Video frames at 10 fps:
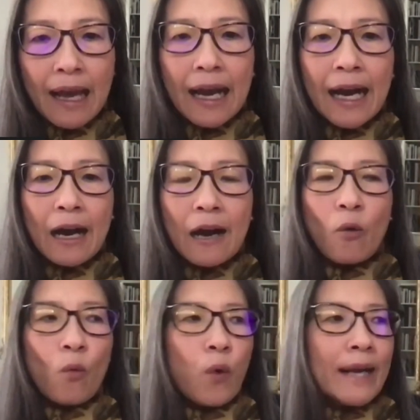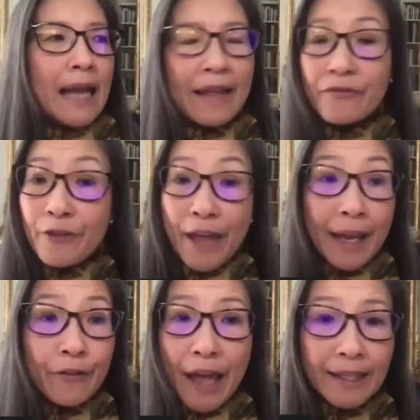And
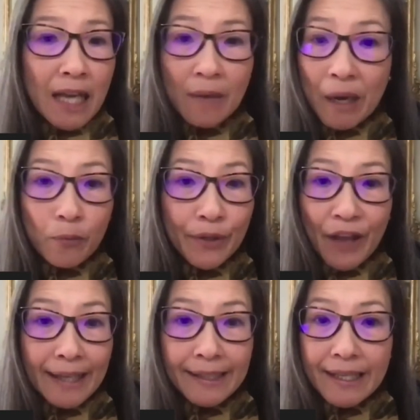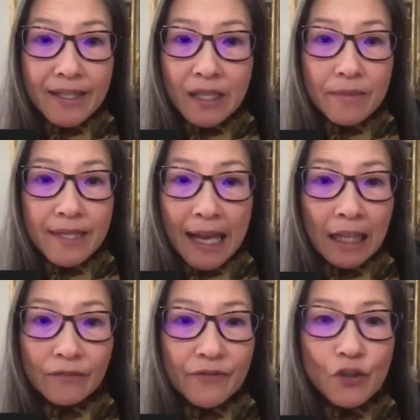they then come up with ideas
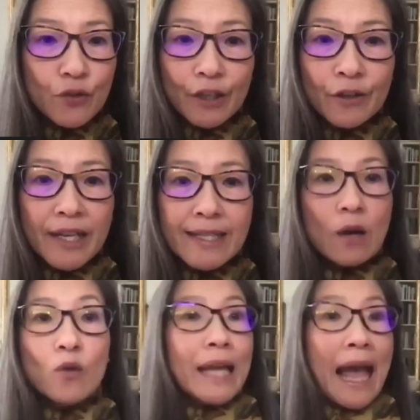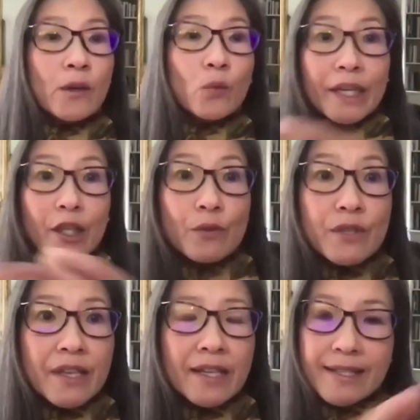themselves. You know, they say, oh, can we
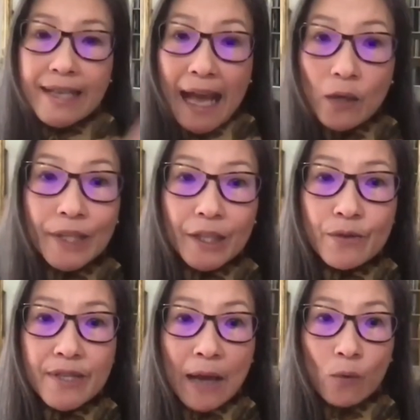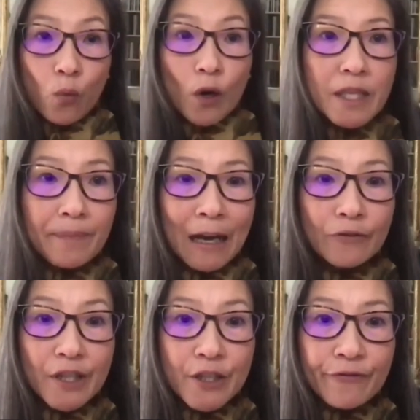use this? Can we use that? What
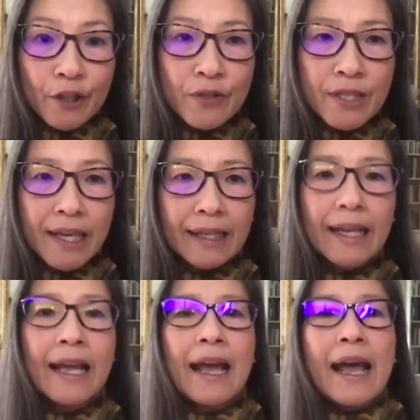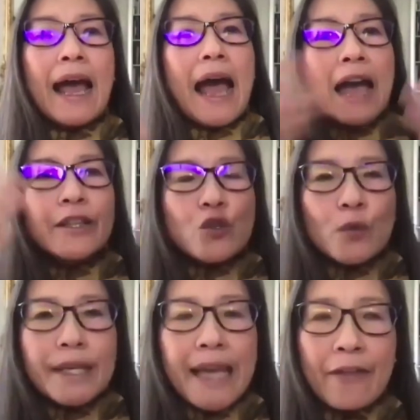about this fruit skin? And
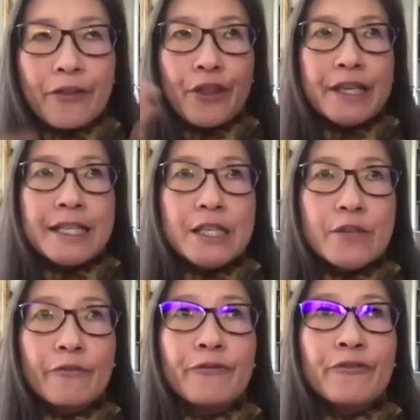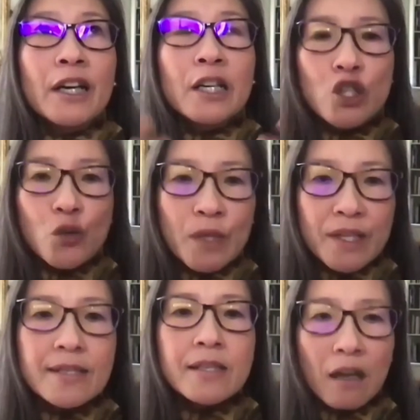you get this
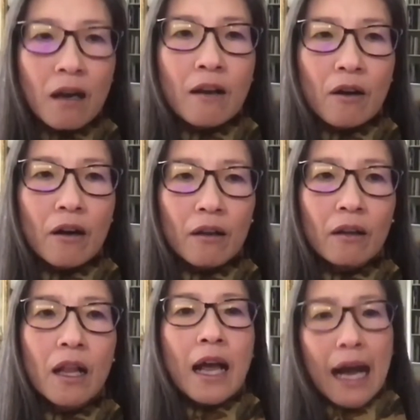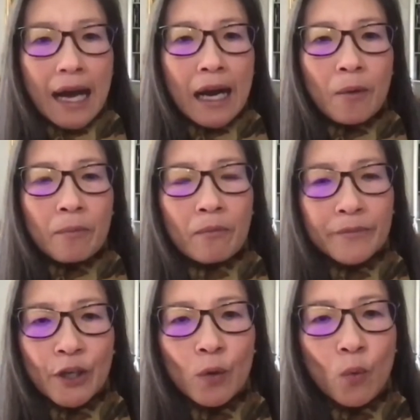virtuous circle,
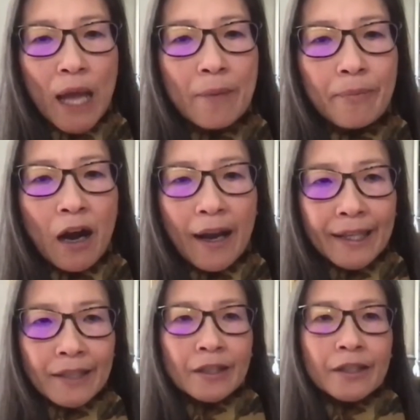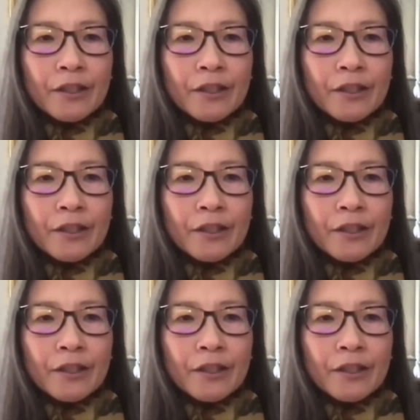you know, whereby